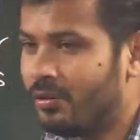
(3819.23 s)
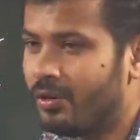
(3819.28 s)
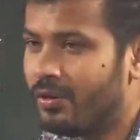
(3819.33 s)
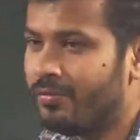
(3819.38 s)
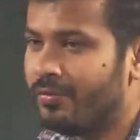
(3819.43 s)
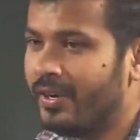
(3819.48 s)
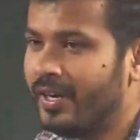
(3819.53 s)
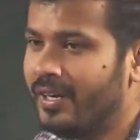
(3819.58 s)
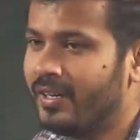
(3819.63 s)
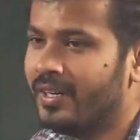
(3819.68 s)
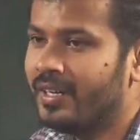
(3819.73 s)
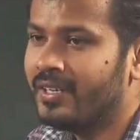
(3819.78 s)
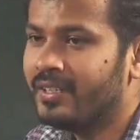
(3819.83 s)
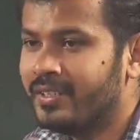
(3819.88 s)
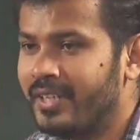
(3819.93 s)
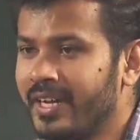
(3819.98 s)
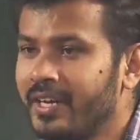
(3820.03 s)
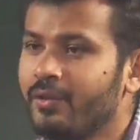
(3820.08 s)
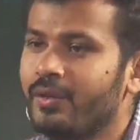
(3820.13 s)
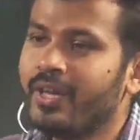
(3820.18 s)
of it.
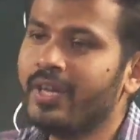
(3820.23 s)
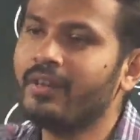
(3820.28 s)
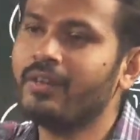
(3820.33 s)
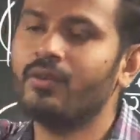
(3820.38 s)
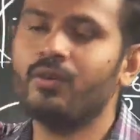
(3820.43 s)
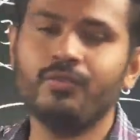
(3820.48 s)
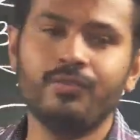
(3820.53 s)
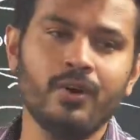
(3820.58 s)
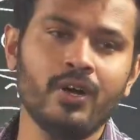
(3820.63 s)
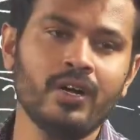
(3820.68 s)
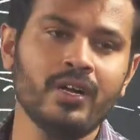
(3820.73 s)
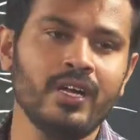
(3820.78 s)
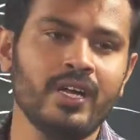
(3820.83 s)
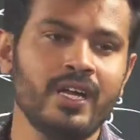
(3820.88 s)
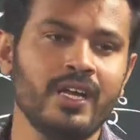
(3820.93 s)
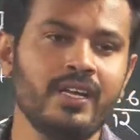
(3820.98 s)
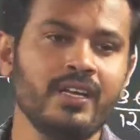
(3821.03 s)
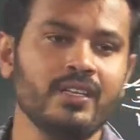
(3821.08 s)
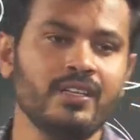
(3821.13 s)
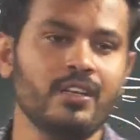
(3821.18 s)
Then you can go for
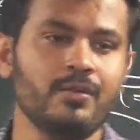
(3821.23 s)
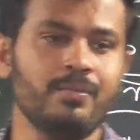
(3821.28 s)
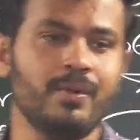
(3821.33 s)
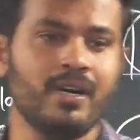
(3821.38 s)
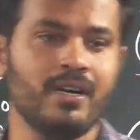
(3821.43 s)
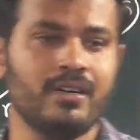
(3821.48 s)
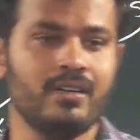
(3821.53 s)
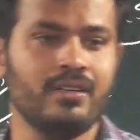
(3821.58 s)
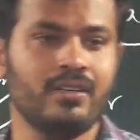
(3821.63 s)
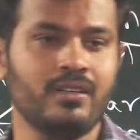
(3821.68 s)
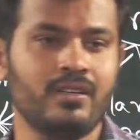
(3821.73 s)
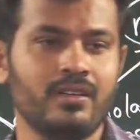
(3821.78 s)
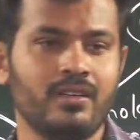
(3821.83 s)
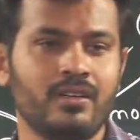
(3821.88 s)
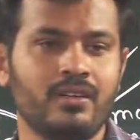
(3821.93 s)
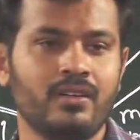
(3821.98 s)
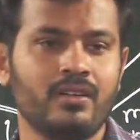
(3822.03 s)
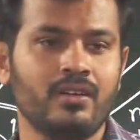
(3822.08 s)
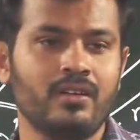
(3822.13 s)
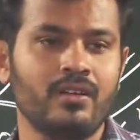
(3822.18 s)
any other part.
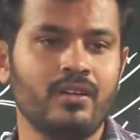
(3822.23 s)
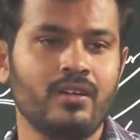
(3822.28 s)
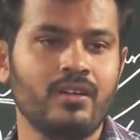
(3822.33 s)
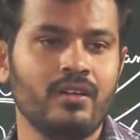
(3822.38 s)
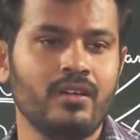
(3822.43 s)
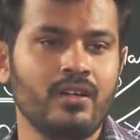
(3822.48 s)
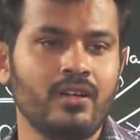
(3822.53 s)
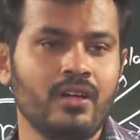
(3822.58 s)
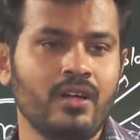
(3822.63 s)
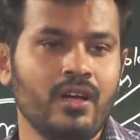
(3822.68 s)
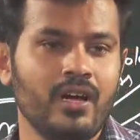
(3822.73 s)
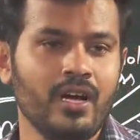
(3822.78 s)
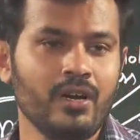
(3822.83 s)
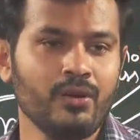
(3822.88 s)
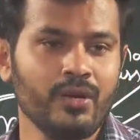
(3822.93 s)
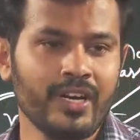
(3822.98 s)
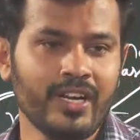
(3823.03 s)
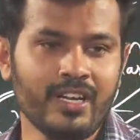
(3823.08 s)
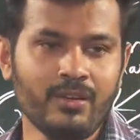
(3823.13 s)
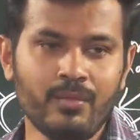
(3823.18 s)
Are you
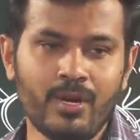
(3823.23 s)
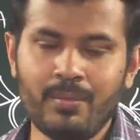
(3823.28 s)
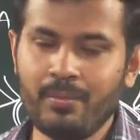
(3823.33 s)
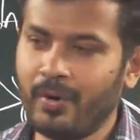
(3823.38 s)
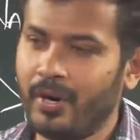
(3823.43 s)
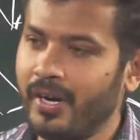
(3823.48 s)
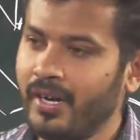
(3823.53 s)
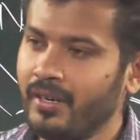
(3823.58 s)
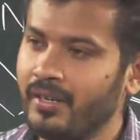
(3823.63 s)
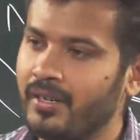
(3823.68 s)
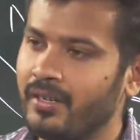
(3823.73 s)
getting my point?